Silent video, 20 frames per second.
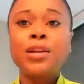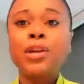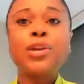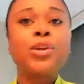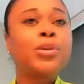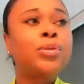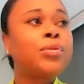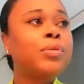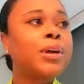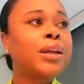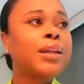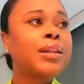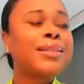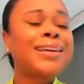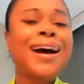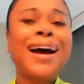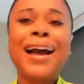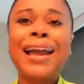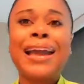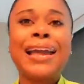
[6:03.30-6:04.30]
to do with
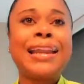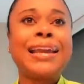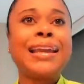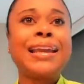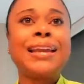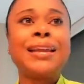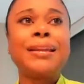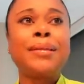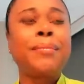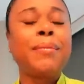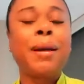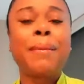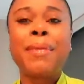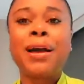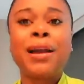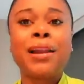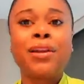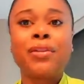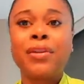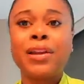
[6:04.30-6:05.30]
hiding my
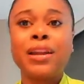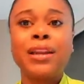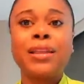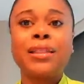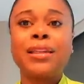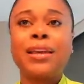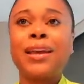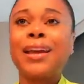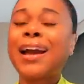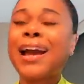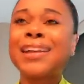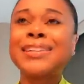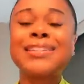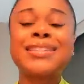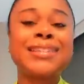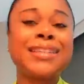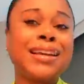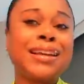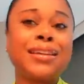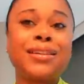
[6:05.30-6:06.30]
body or anything. I
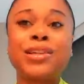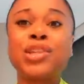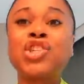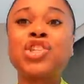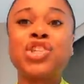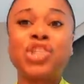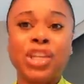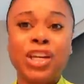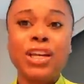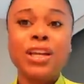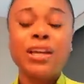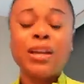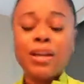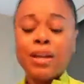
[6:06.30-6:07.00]
just think it looks chic.